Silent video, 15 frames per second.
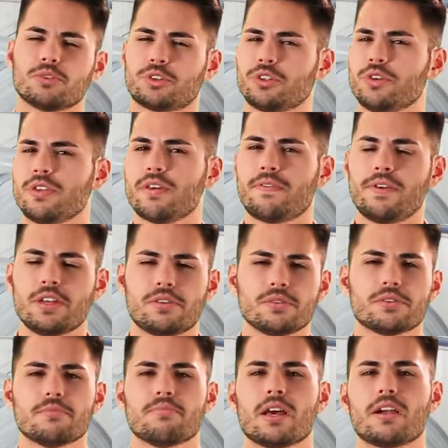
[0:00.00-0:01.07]
We'll show you the
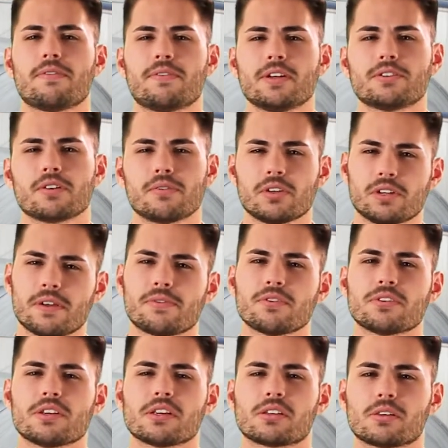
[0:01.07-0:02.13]
features and benefits of our
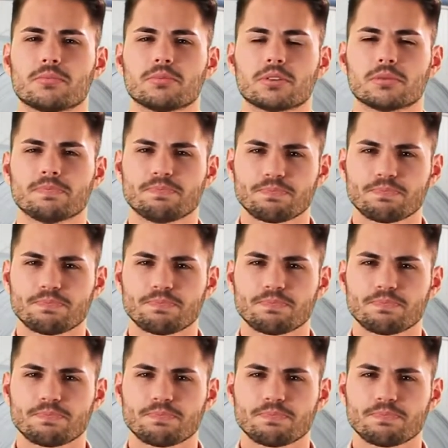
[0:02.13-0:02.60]
different systems.